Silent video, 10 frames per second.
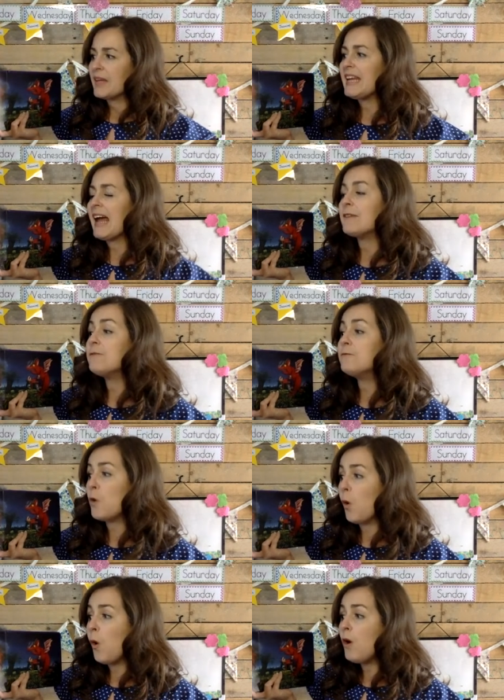It had
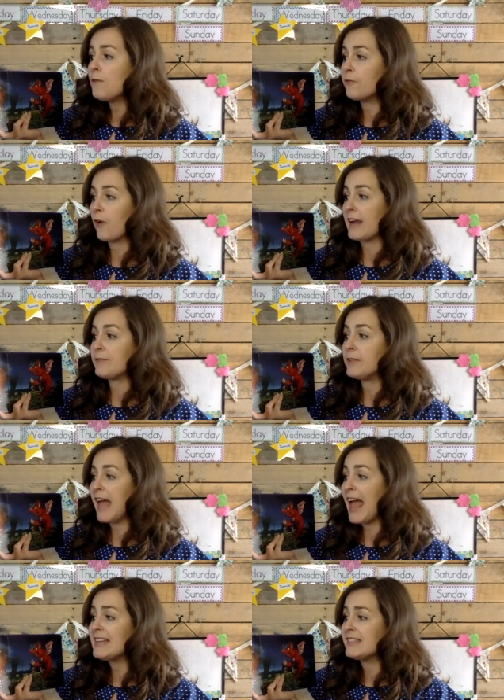four frightful
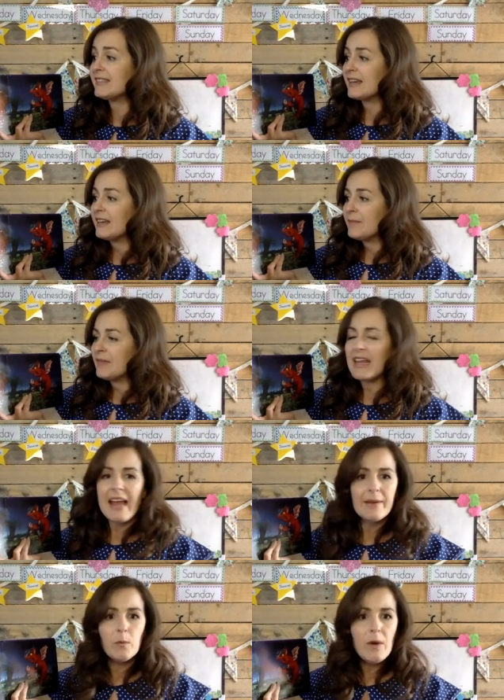heads. It
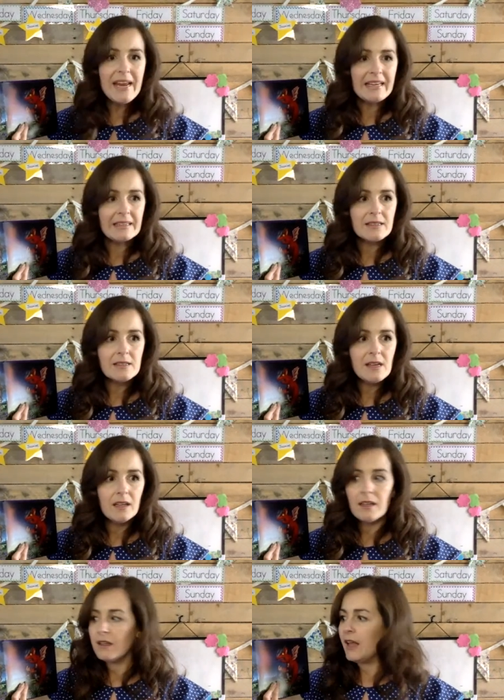had wings
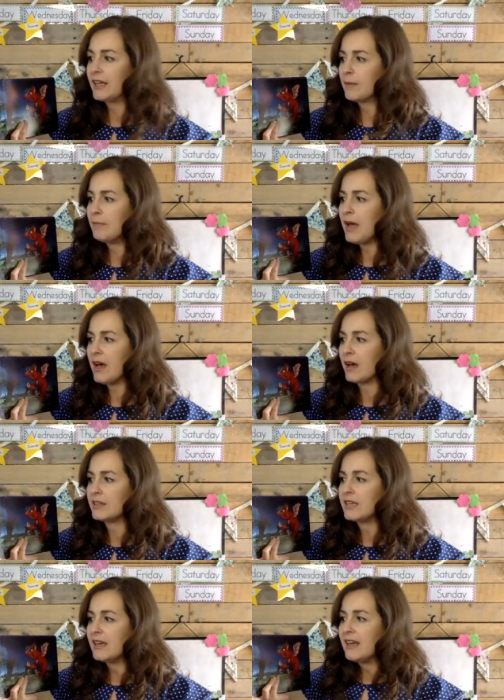like a
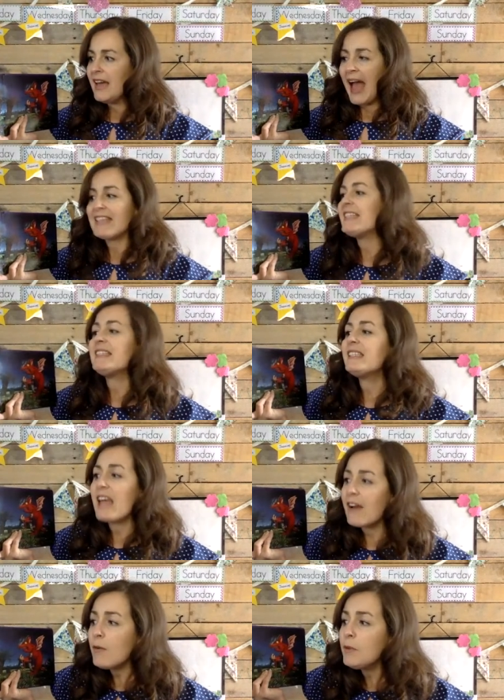bird, and its
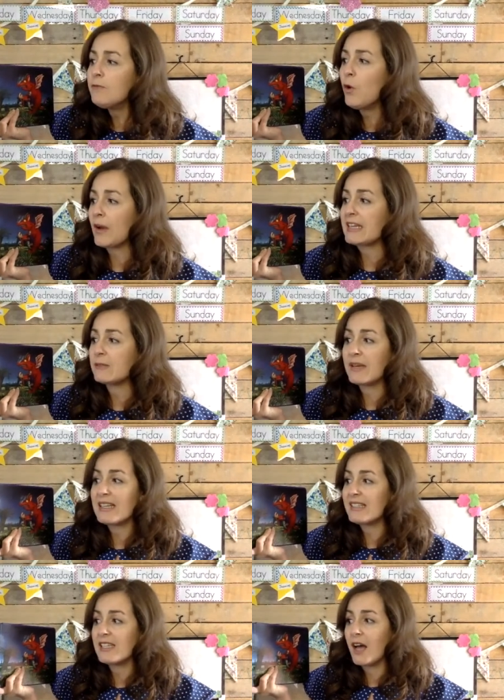terrible voice, when
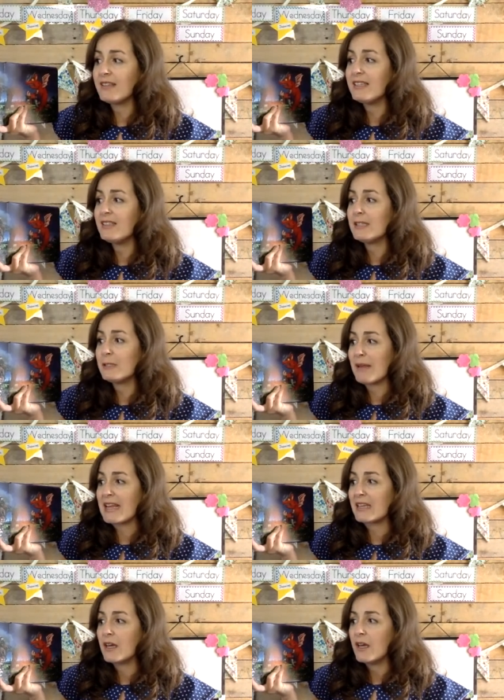it started to
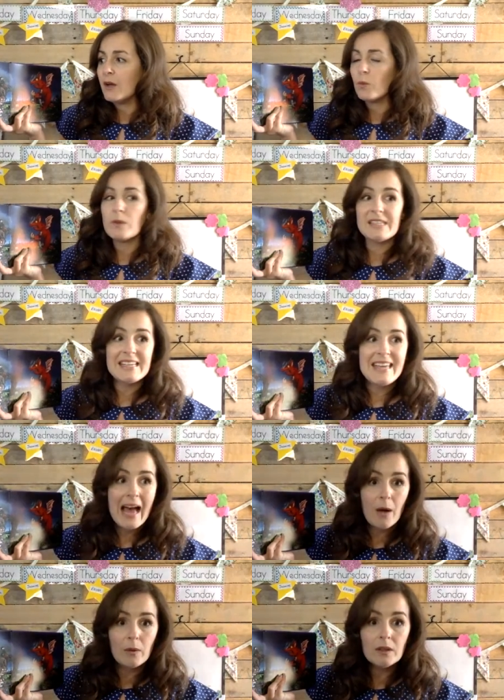speak, was a
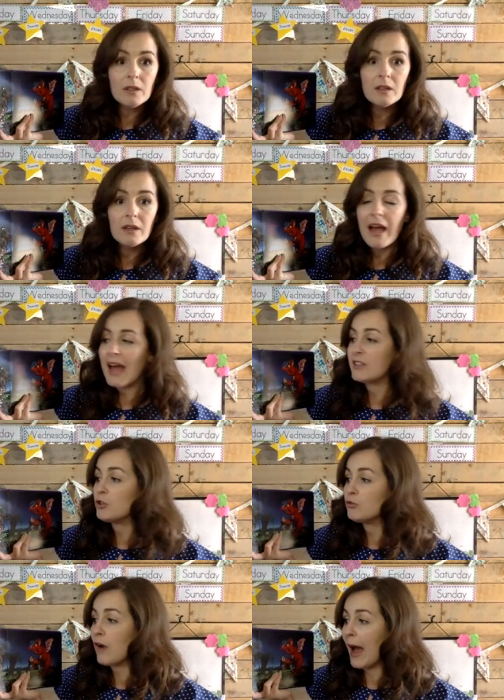yowl and a
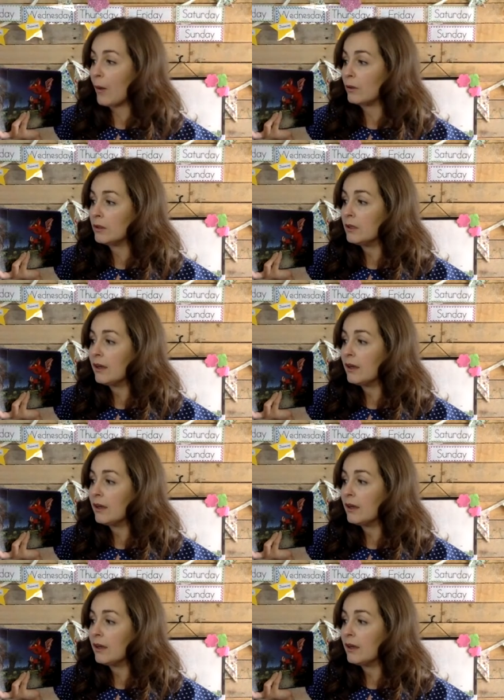growl